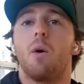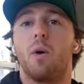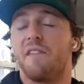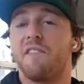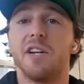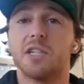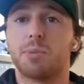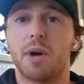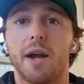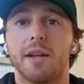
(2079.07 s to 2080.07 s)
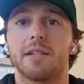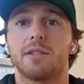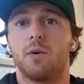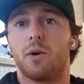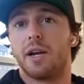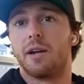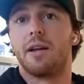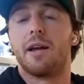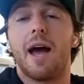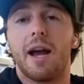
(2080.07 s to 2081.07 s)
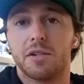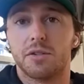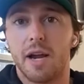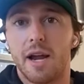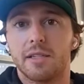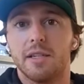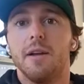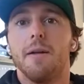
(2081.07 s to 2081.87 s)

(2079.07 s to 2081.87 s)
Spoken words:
or a finished product, or a extract,